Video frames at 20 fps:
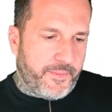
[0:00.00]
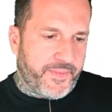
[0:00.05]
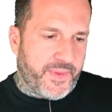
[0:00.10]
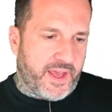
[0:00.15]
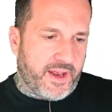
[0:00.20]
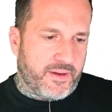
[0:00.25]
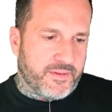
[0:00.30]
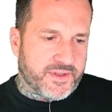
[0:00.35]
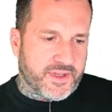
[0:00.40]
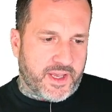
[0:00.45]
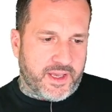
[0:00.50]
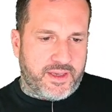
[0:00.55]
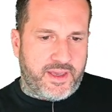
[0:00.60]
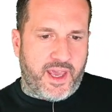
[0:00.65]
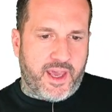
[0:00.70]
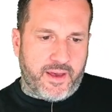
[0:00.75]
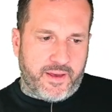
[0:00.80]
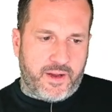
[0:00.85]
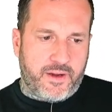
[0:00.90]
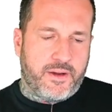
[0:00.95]
and it was like,
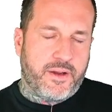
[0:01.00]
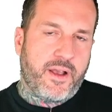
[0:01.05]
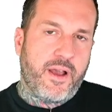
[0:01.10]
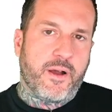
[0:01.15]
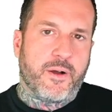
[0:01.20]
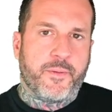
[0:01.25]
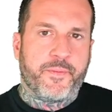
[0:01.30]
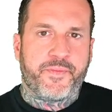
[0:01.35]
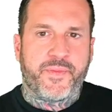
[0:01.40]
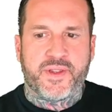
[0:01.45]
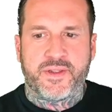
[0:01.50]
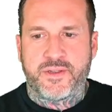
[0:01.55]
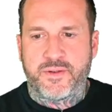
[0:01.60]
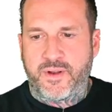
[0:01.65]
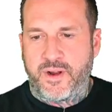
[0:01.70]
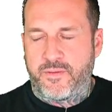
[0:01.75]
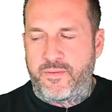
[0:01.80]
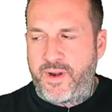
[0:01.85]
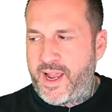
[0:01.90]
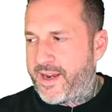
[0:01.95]
yeah, here you go. And
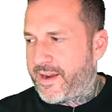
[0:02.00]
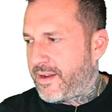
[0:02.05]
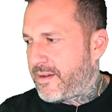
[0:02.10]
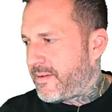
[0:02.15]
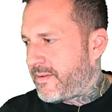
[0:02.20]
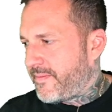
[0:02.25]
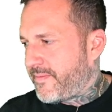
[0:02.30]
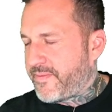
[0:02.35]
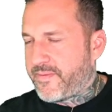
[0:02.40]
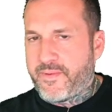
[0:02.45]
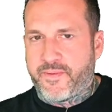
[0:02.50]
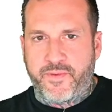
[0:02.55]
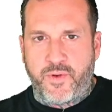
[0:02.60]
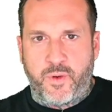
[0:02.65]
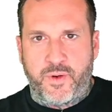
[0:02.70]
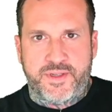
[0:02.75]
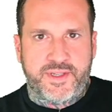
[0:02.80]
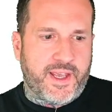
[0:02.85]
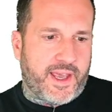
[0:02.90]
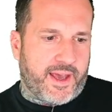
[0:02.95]
so I ran it, and of
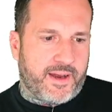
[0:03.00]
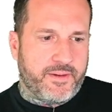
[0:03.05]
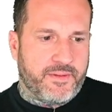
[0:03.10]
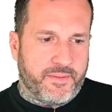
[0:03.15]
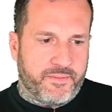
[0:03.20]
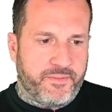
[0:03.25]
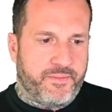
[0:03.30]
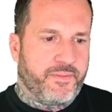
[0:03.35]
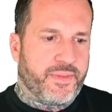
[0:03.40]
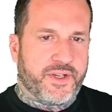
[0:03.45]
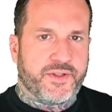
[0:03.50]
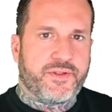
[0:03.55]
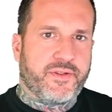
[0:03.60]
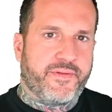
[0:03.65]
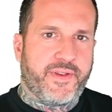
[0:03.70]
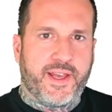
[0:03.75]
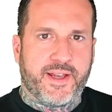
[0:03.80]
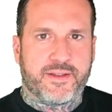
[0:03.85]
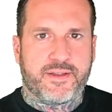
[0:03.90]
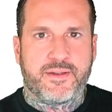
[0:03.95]
course I had a bunch
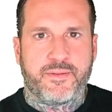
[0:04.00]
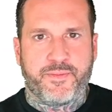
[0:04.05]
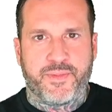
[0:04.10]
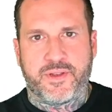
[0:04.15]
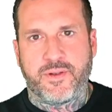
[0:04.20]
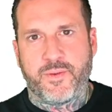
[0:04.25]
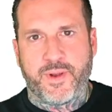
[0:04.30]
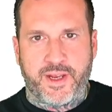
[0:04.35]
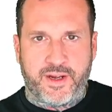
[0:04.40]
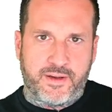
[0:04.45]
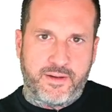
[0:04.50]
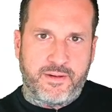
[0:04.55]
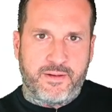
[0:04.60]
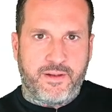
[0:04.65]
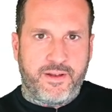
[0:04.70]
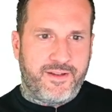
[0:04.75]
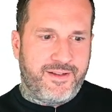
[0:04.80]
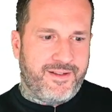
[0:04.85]
of hits between